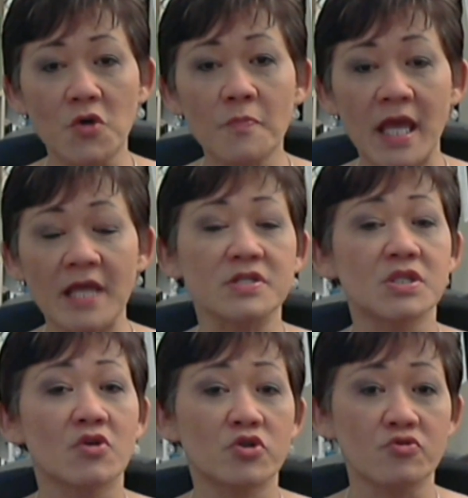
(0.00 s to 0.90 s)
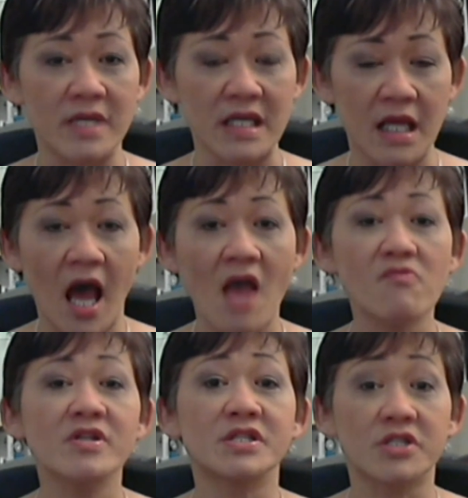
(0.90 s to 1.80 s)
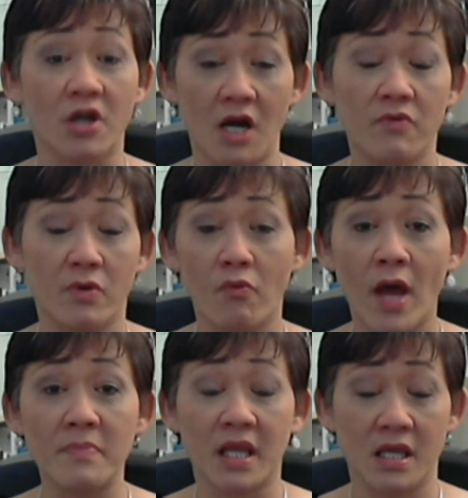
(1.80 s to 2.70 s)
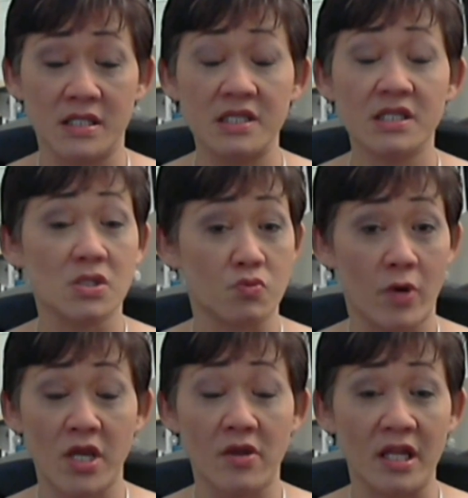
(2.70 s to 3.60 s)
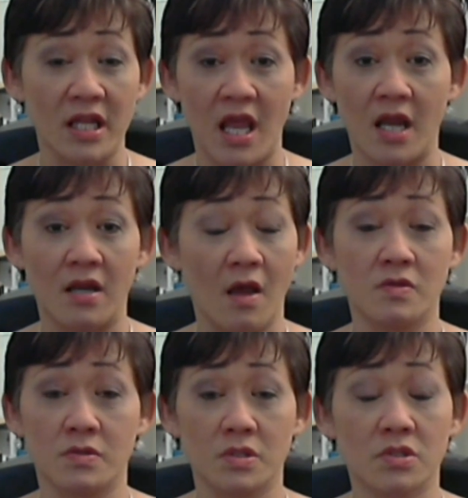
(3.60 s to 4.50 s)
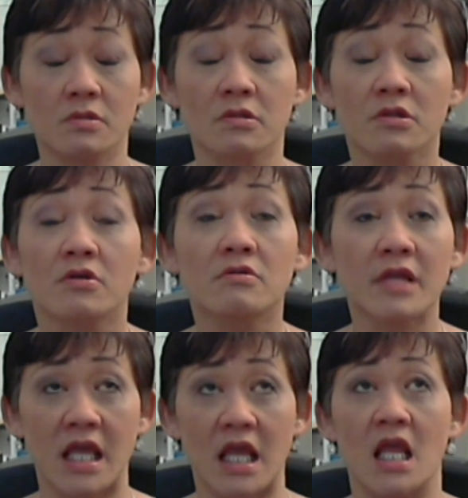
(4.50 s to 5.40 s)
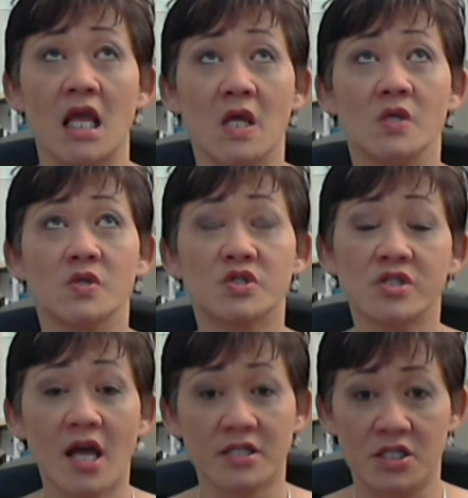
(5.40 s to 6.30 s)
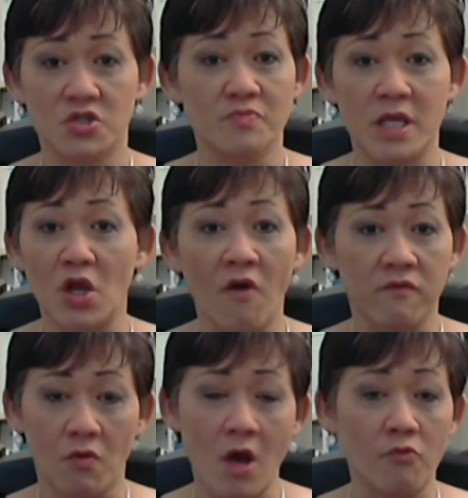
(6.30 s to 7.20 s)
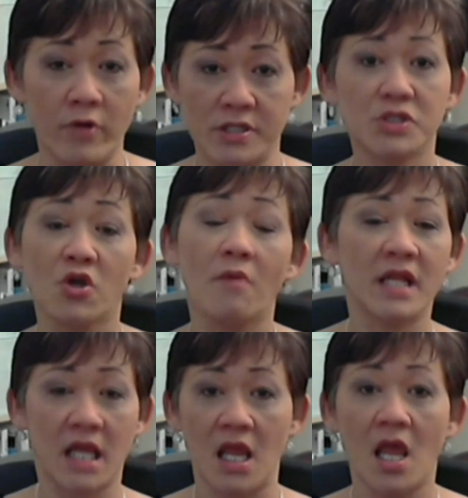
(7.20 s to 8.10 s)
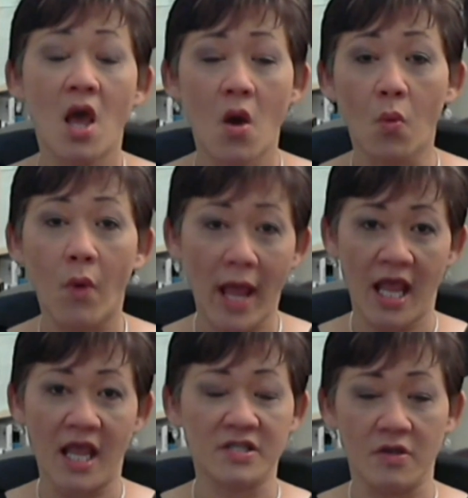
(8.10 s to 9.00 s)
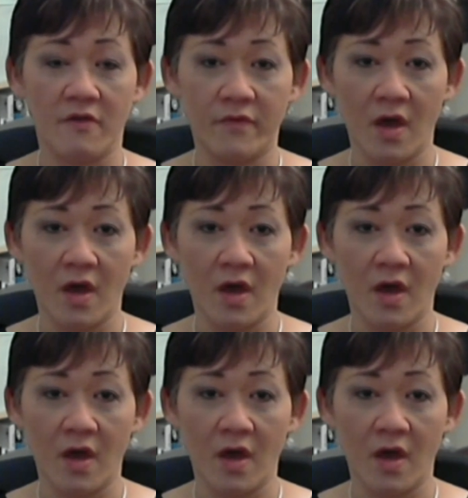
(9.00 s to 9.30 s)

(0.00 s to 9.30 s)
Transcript: pick the social media, I would start with one, because this is where you can get literally sucked into being overwhelmed with so many ways of